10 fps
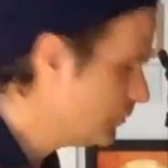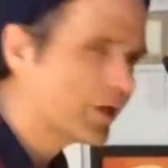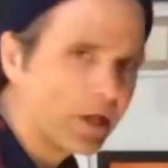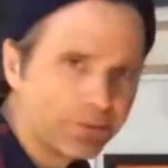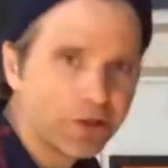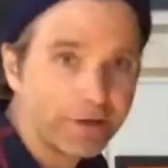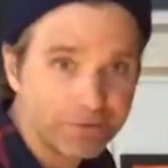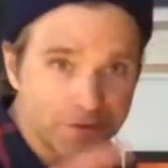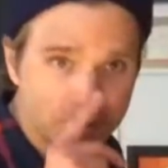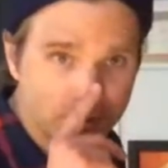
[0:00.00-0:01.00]
a couple
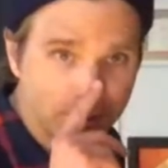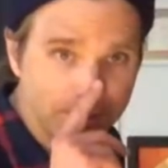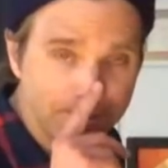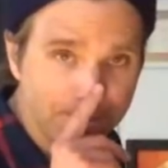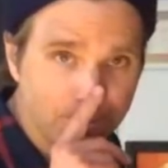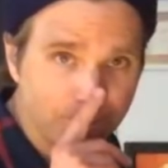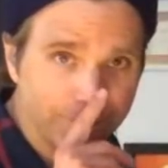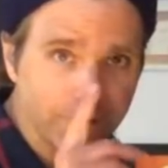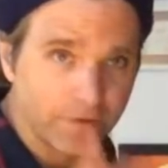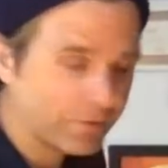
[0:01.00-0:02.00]
covers tonight,
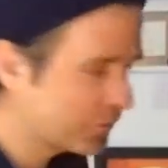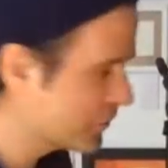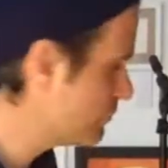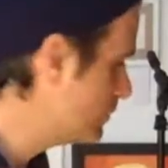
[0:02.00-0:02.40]
but the first one I'm